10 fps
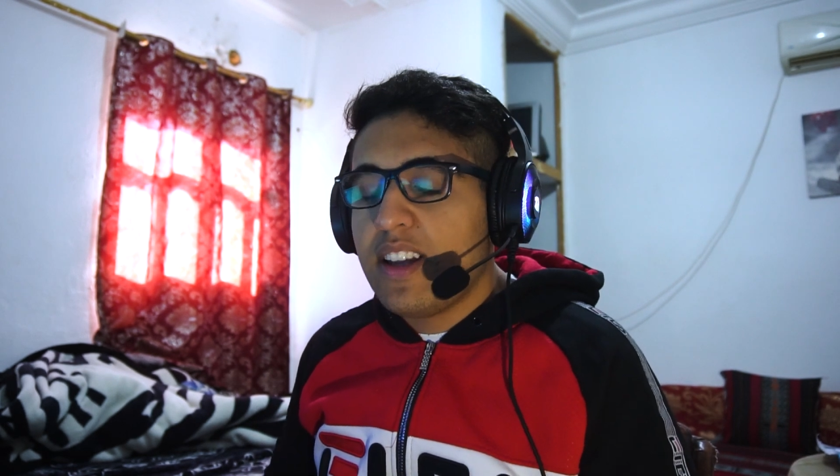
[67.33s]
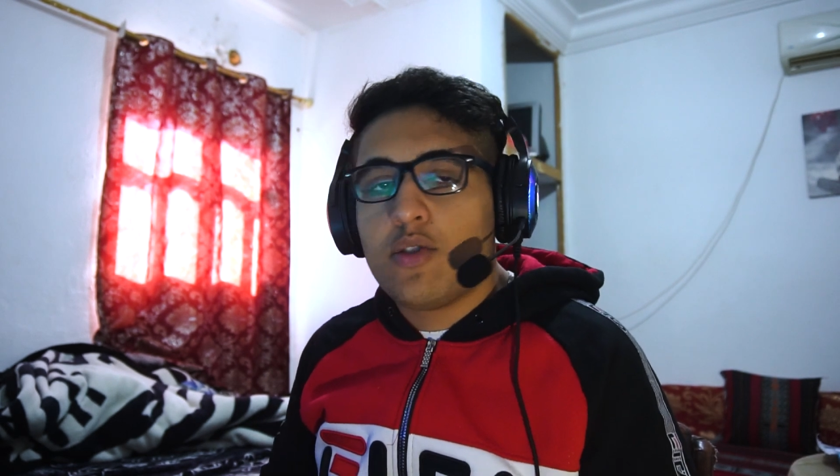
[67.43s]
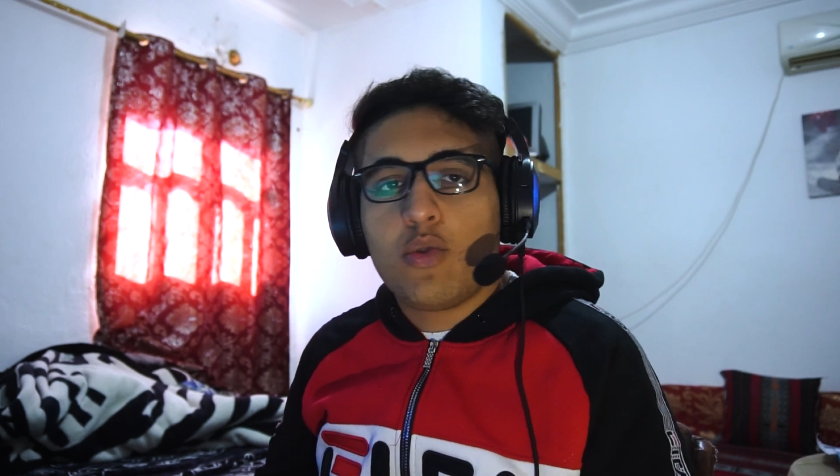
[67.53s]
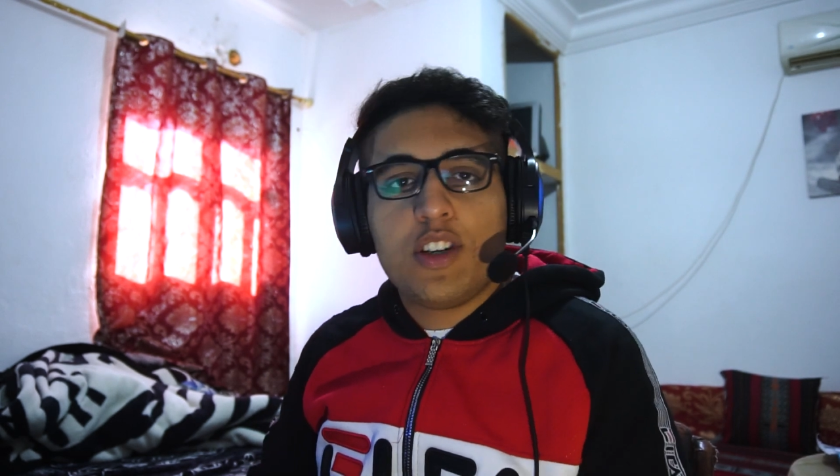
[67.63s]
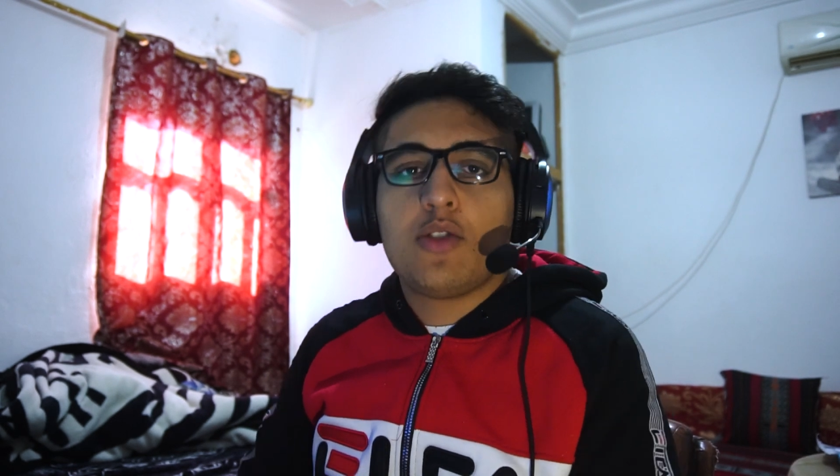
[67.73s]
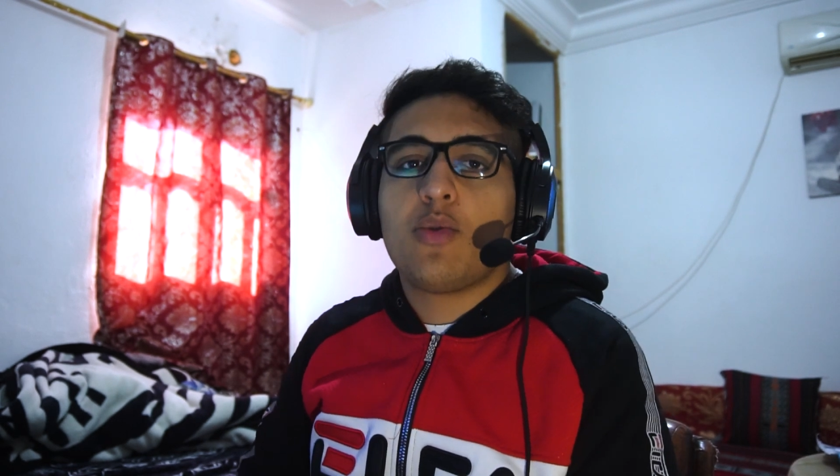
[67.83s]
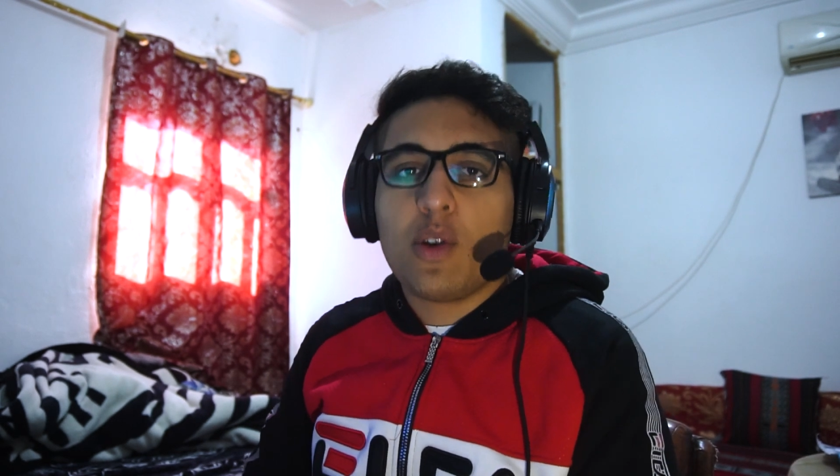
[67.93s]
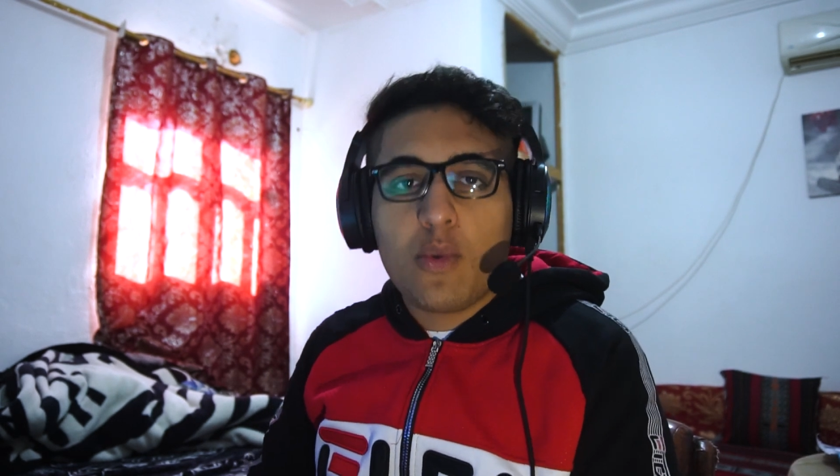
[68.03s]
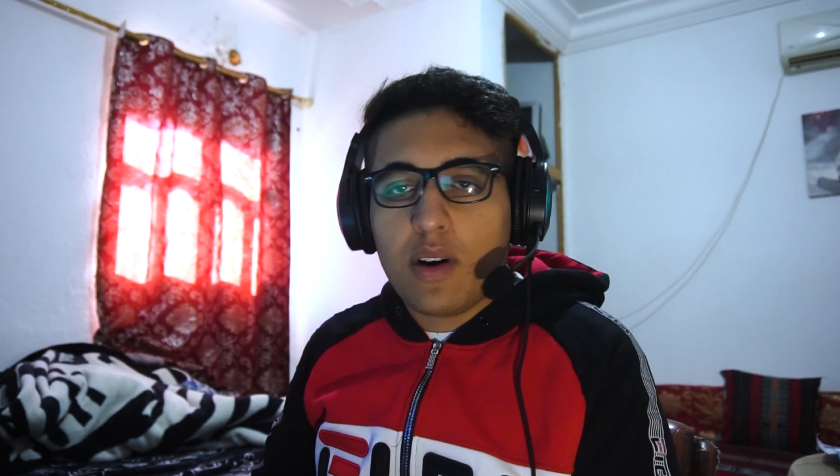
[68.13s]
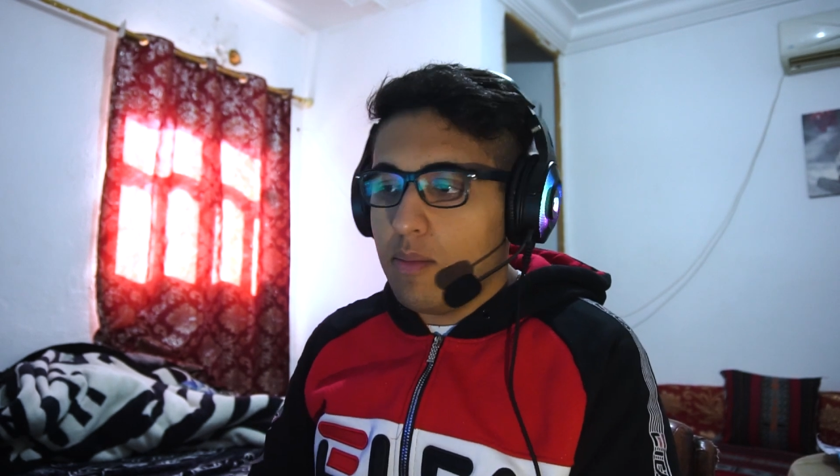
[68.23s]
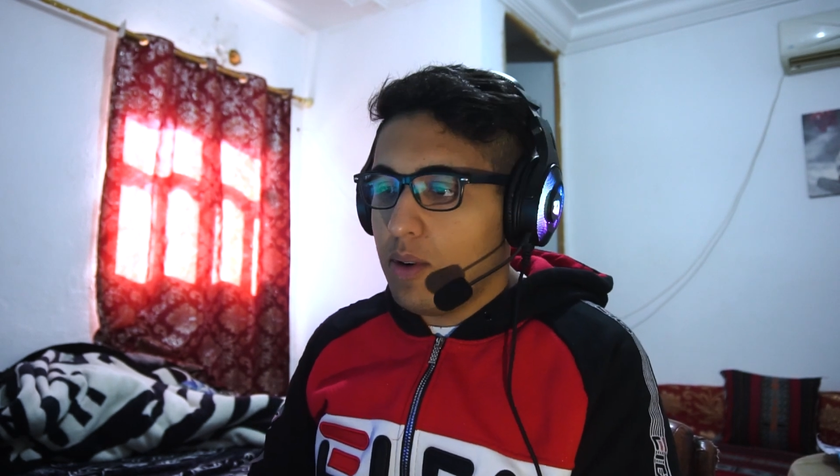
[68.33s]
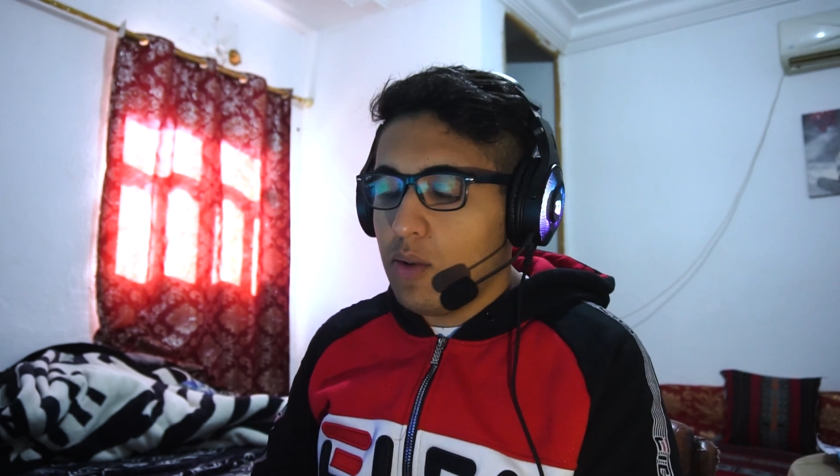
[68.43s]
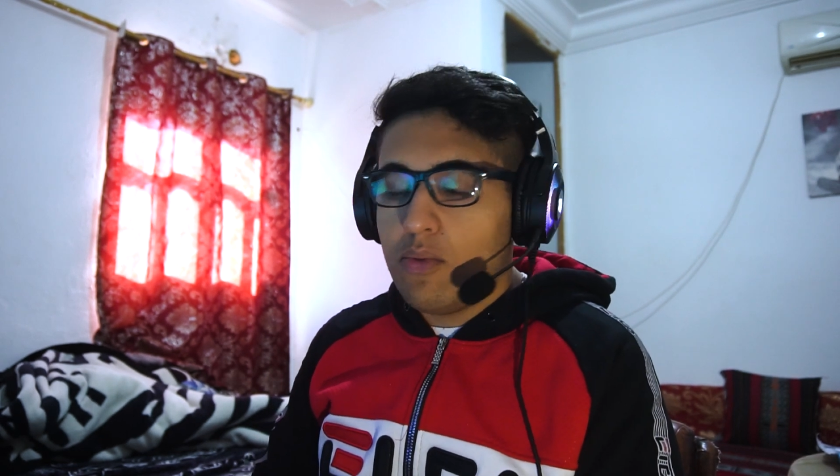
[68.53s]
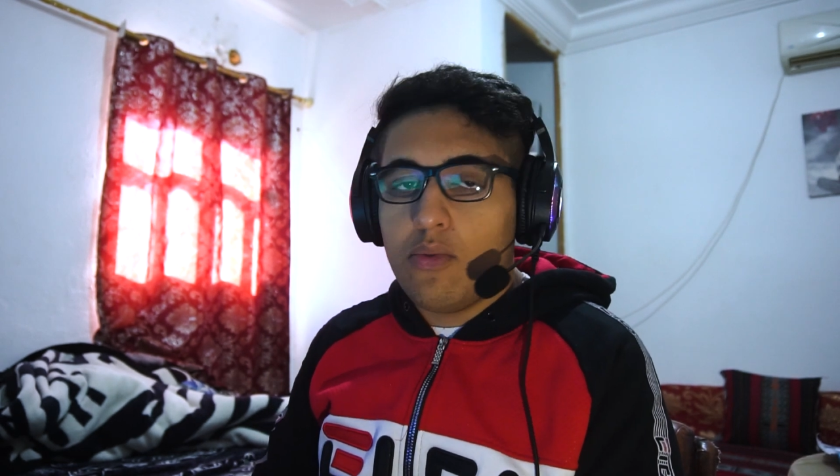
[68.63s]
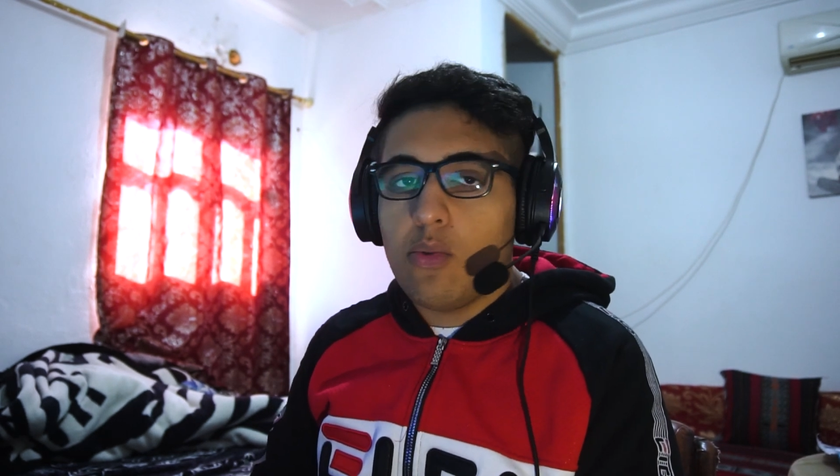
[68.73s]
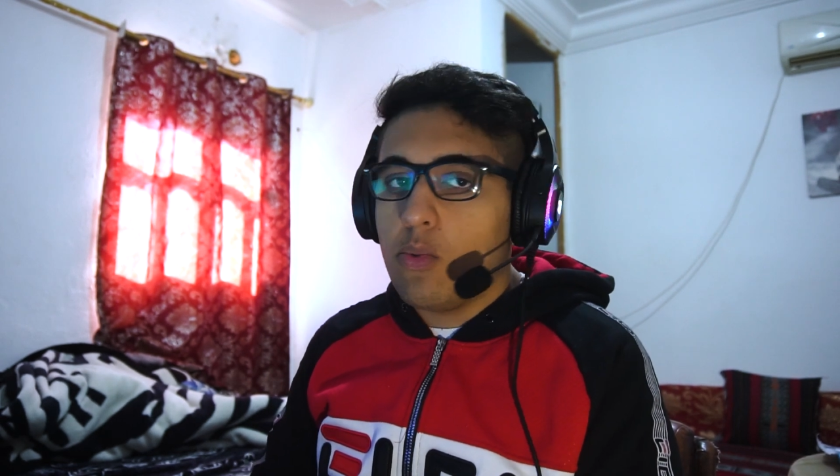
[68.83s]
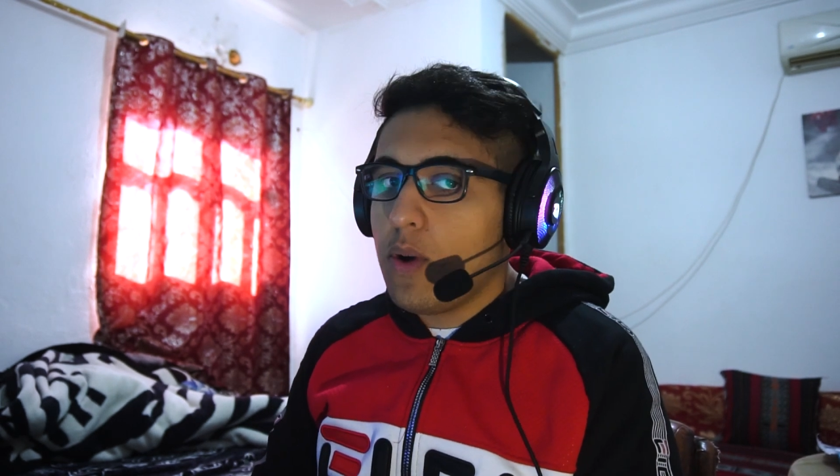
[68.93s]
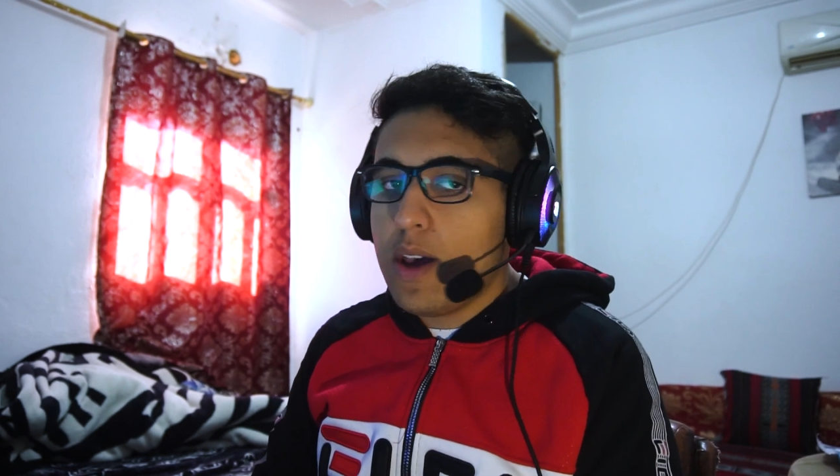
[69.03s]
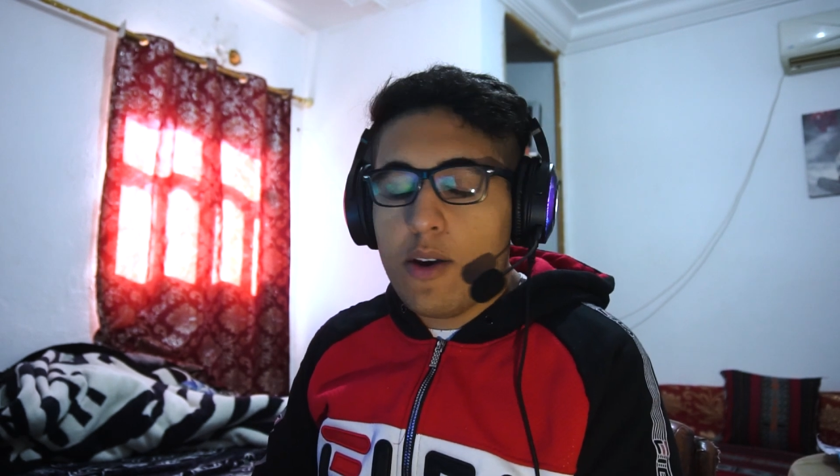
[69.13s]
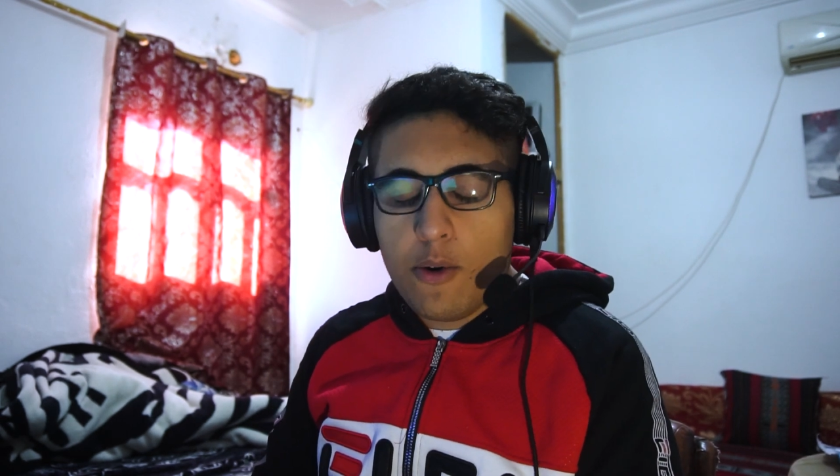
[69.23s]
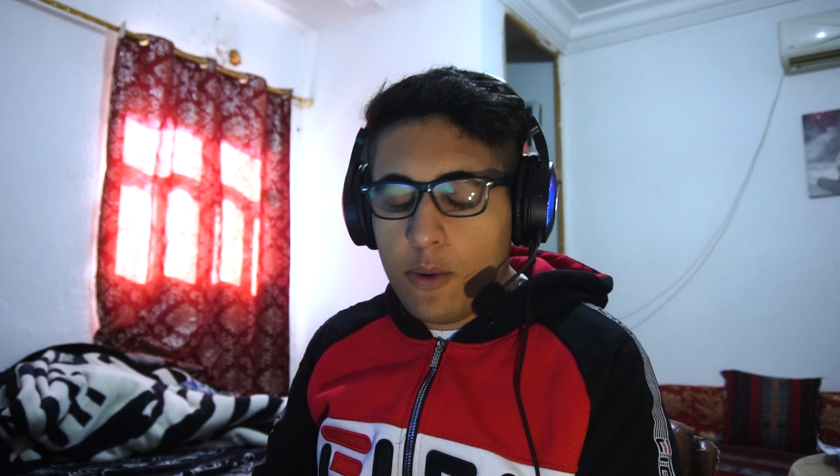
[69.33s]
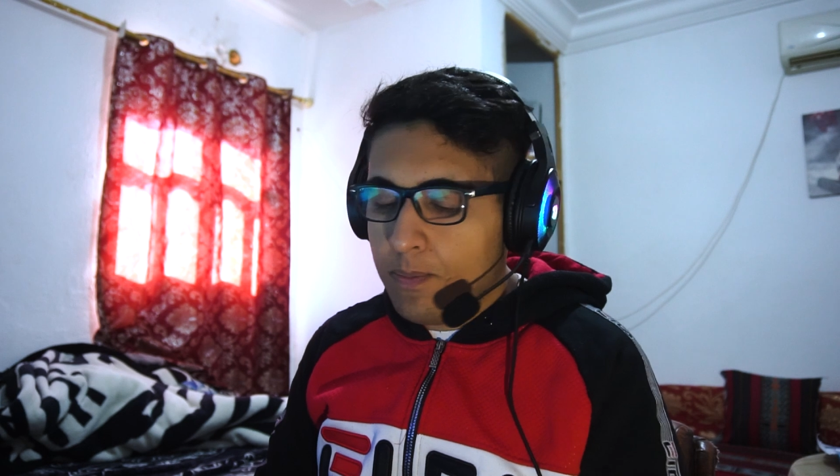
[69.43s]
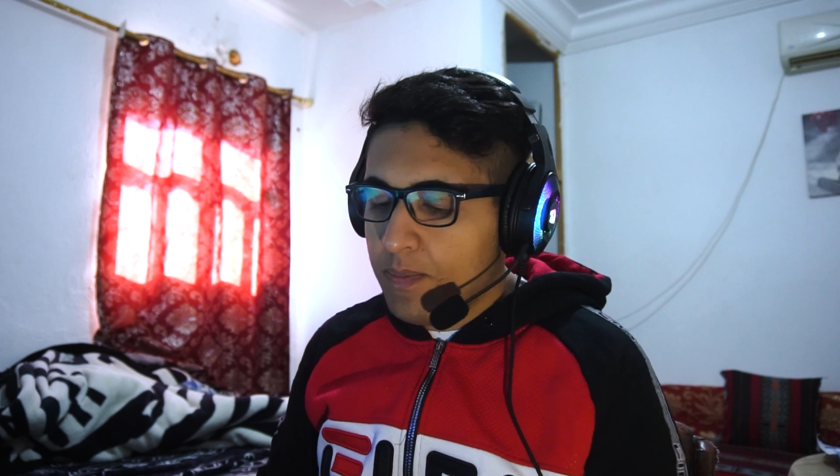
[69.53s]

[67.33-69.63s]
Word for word: in 2021, bro. For real.